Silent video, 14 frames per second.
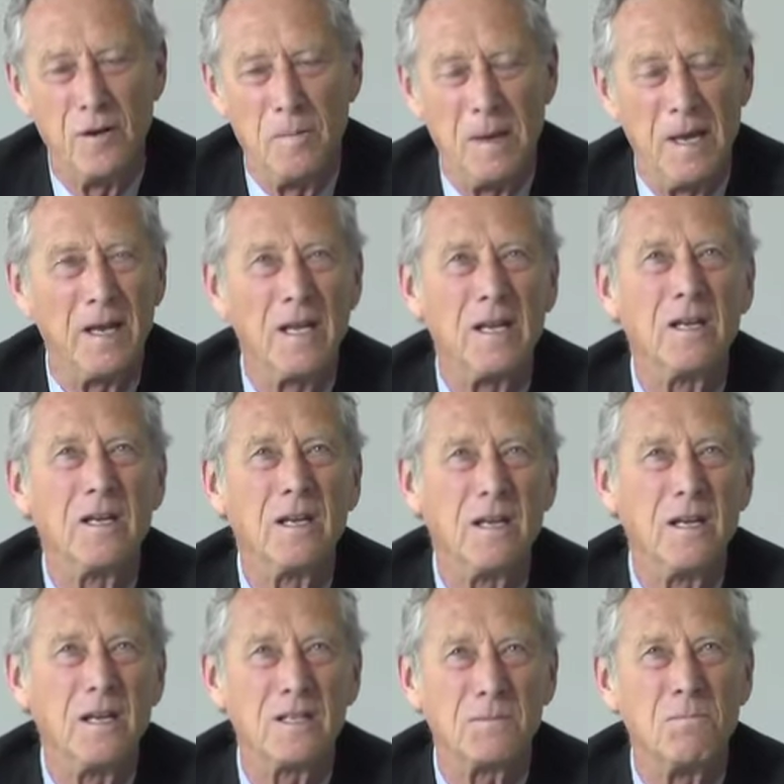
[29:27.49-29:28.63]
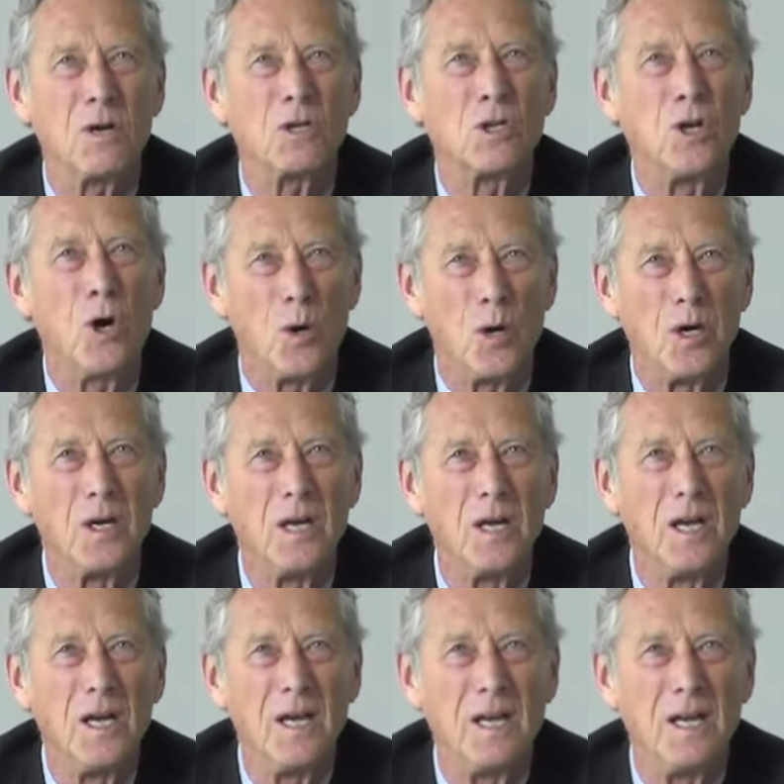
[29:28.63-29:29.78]
a bail-in is much lower,
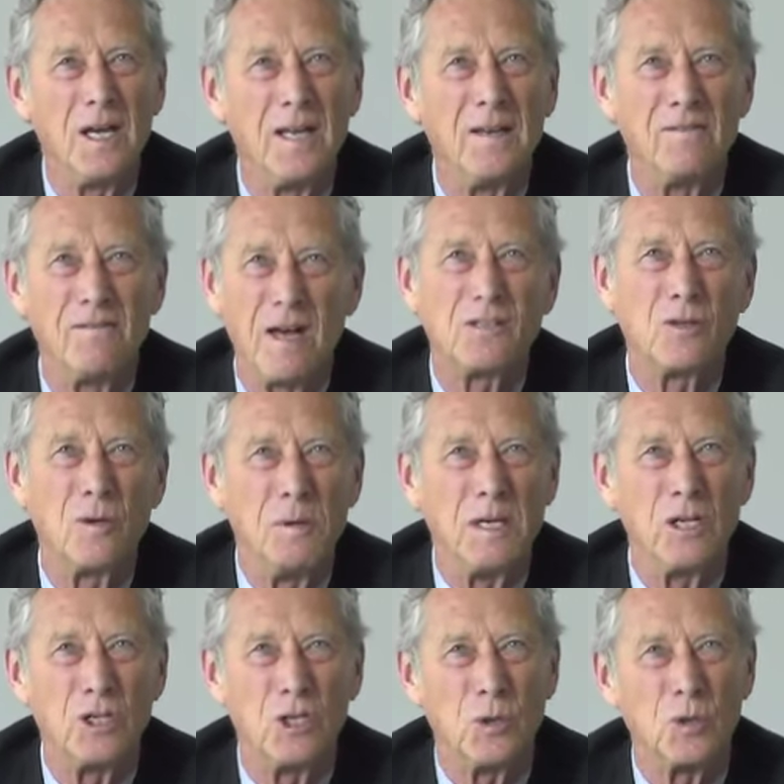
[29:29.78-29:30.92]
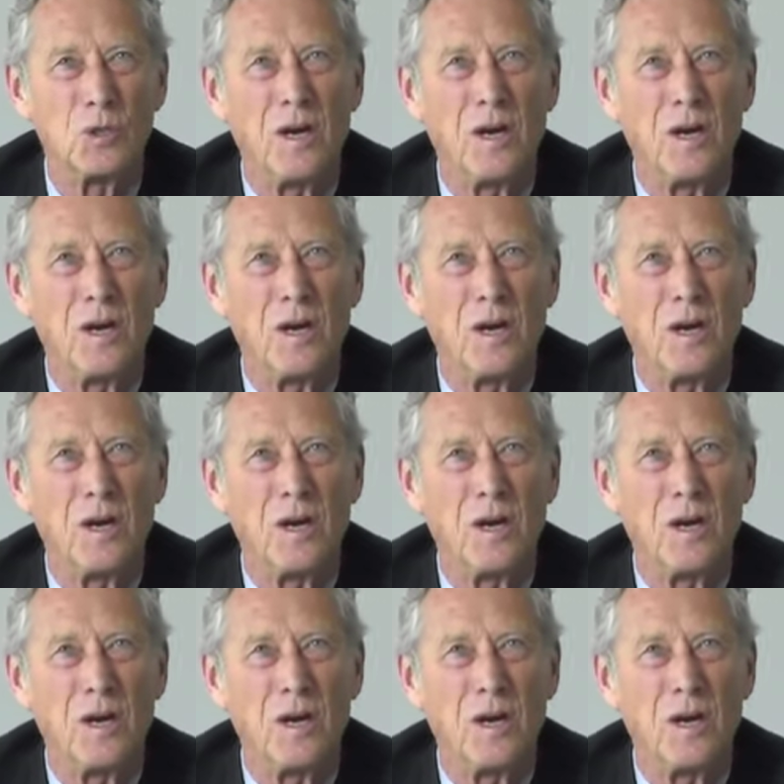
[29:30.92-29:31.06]
and that's a big issue.